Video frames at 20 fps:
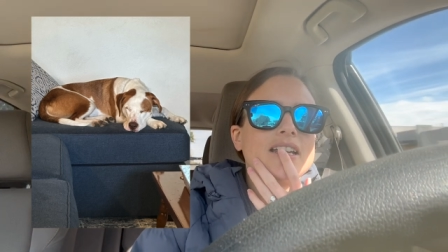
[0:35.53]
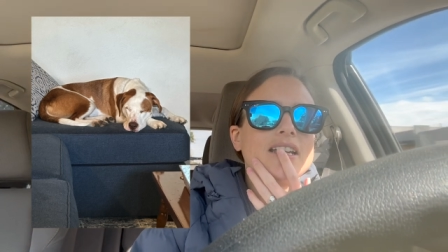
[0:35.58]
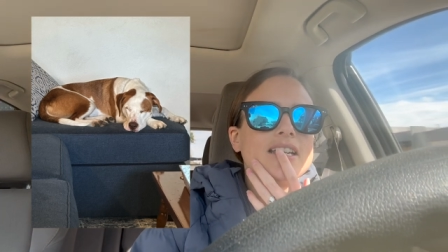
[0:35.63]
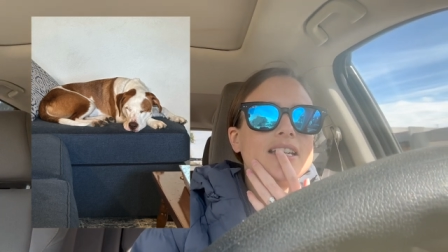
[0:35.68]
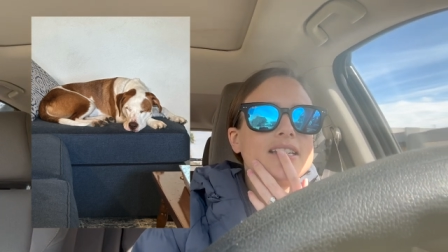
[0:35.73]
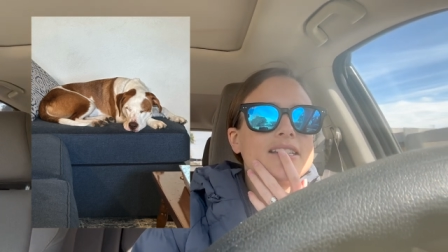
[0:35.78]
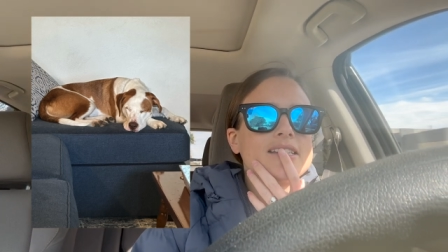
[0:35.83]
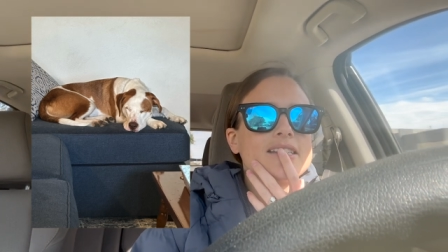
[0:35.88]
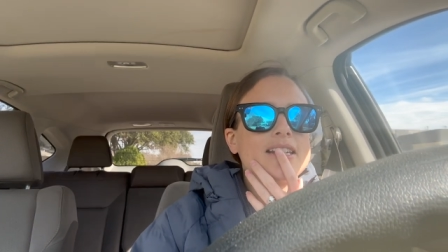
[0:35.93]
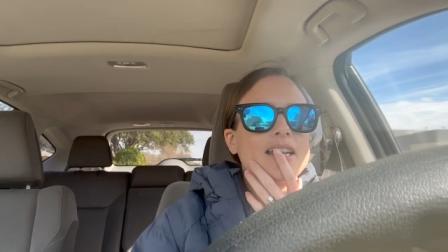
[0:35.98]

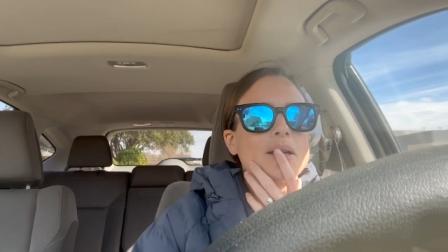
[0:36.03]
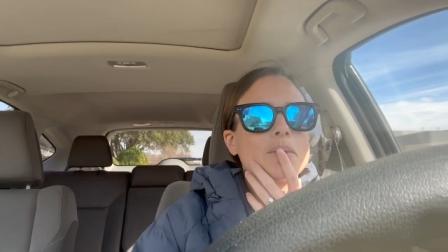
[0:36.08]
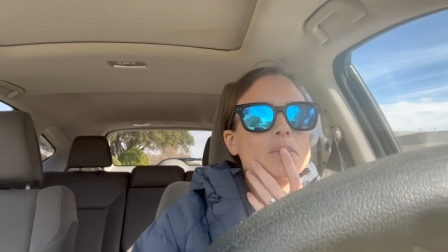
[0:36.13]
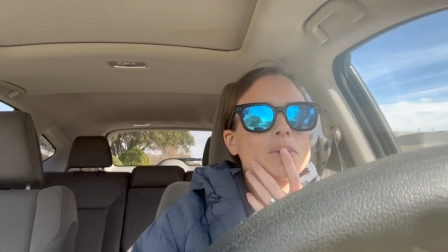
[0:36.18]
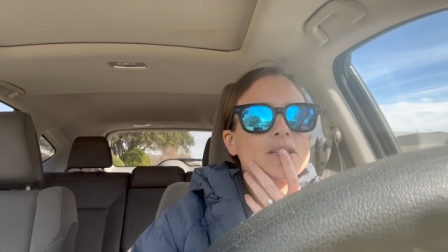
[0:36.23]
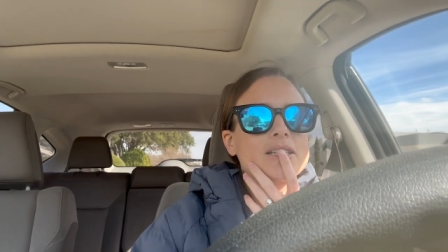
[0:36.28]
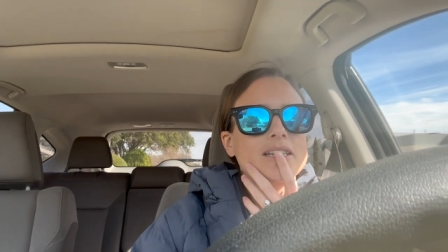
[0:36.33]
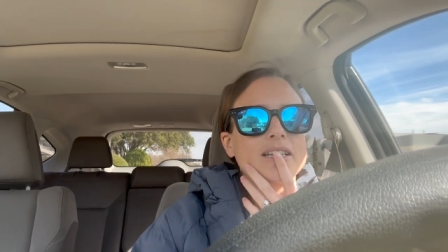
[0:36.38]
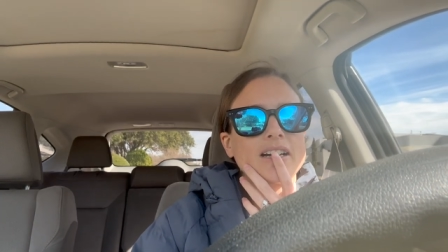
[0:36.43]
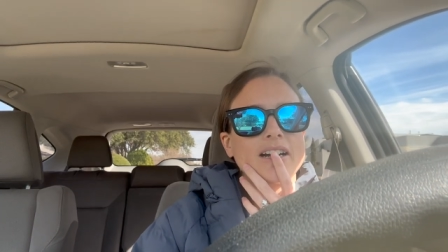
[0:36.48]
his name
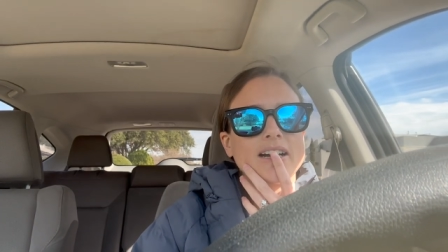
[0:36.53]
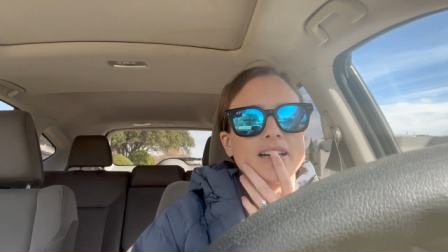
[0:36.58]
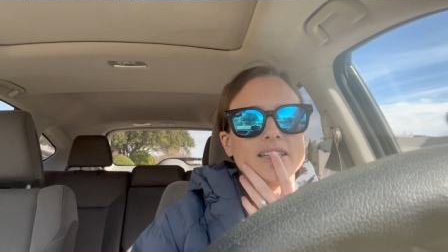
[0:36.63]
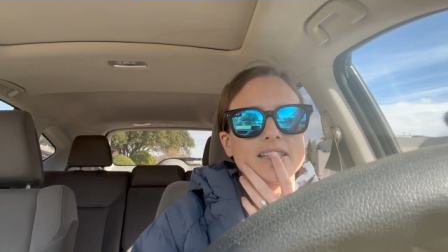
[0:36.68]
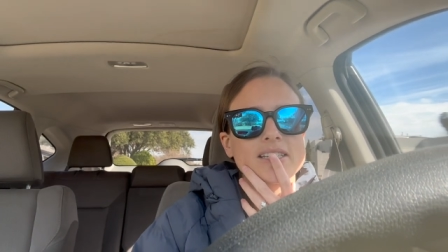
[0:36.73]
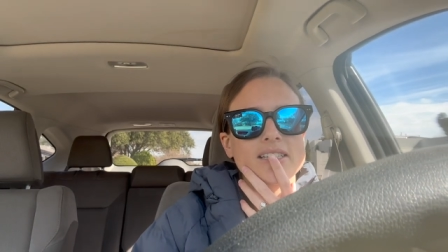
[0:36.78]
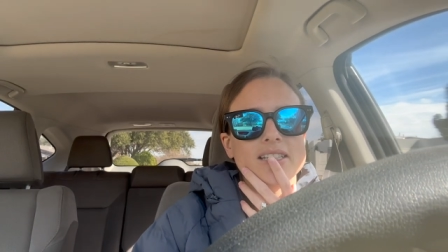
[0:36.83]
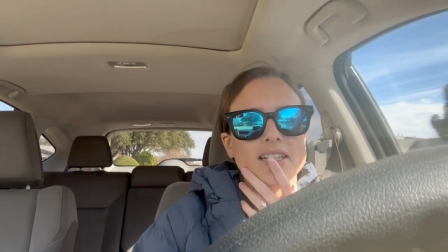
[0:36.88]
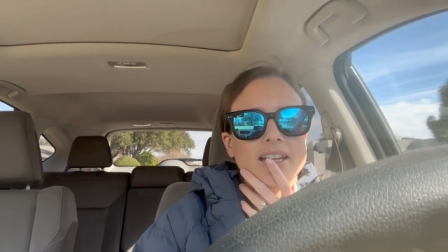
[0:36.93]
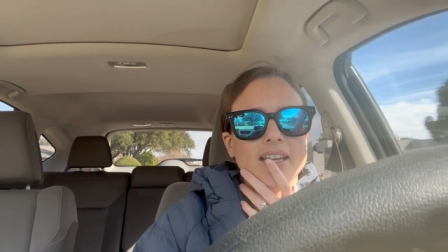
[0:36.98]
was
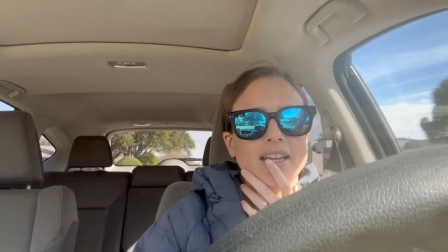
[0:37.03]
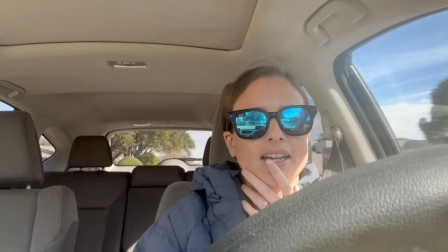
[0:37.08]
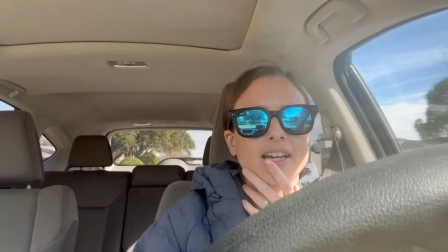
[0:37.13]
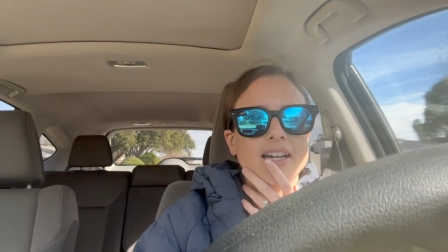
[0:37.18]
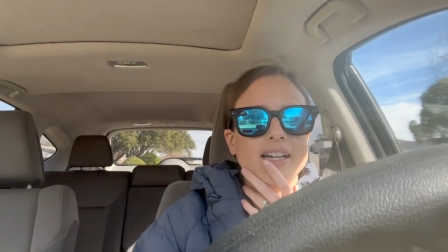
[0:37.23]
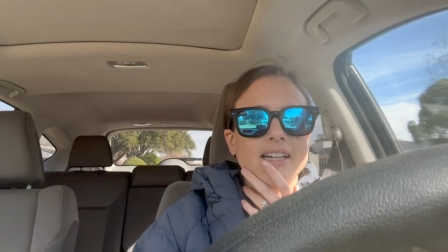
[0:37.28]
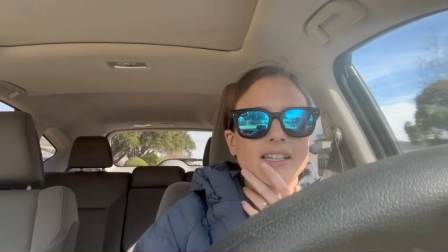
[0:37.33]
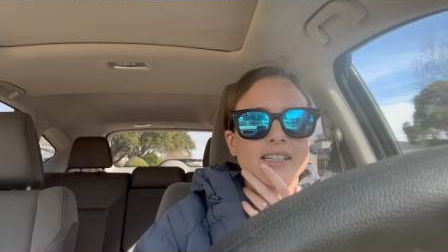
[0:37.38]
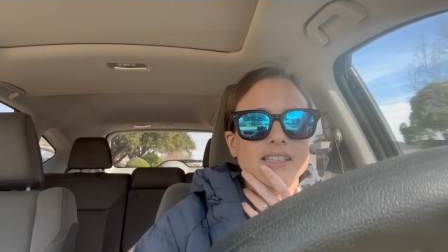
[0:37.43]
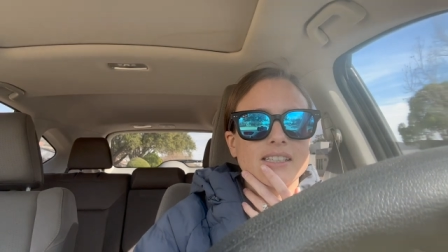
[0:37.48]
Gus
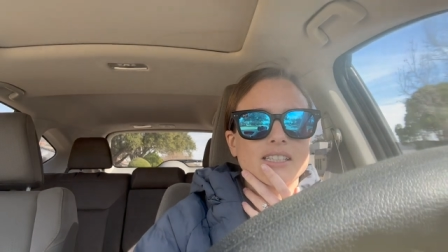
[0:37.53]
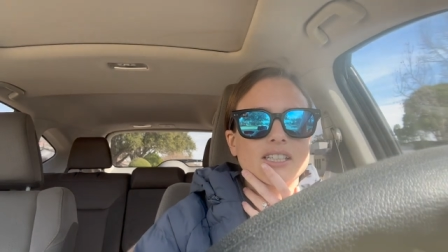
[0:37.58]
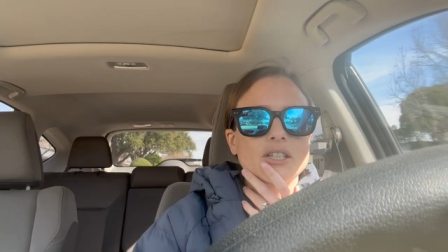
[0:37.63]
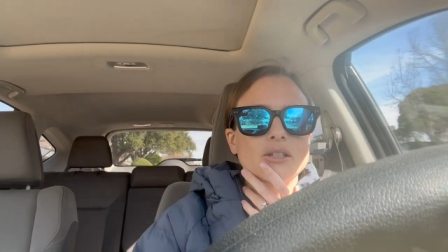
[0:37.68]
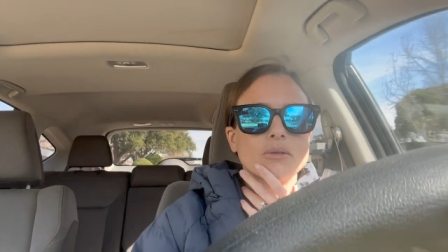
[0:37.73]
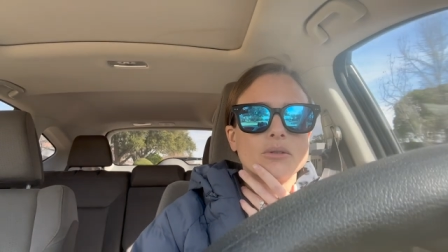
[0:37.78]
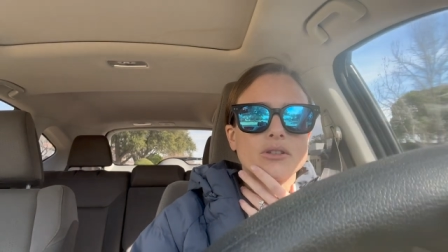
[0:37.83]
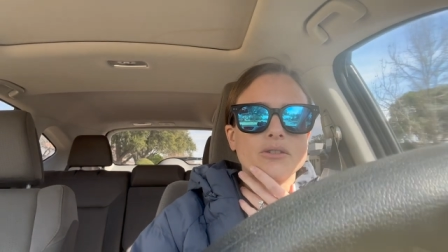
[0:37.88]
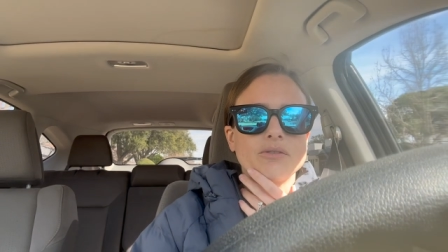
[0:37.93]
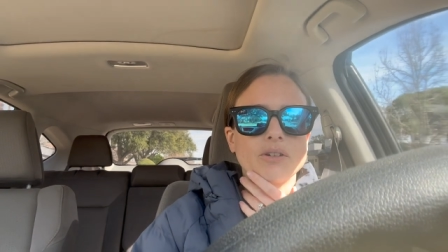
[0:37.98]
and he
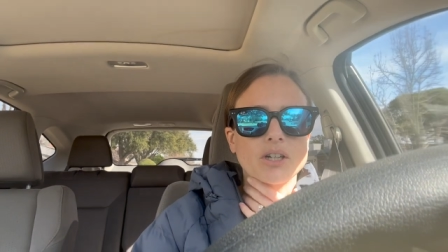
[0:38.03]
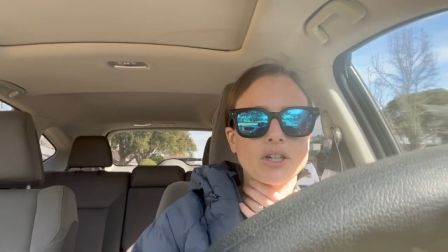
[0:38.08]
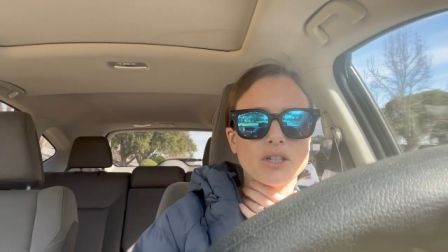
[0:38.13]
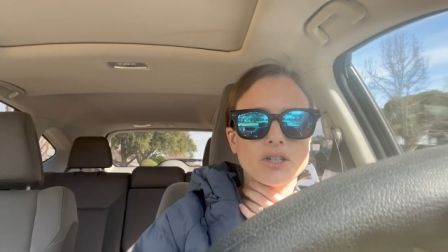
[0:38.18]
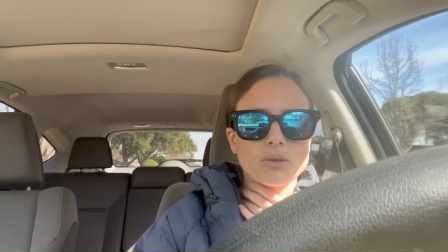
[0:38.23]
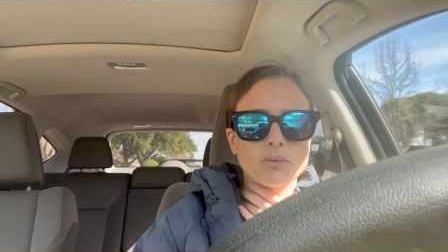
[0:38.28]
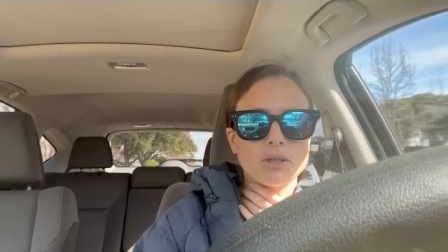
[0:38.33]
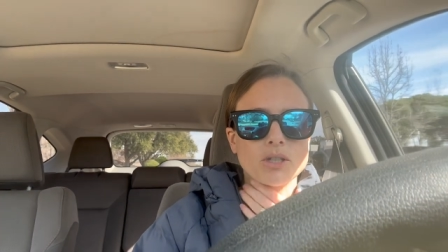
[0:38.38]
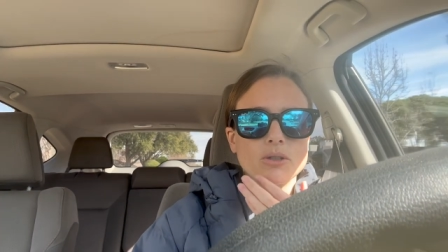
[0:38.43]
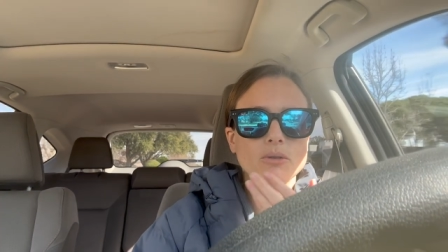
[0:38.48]
was very sweet.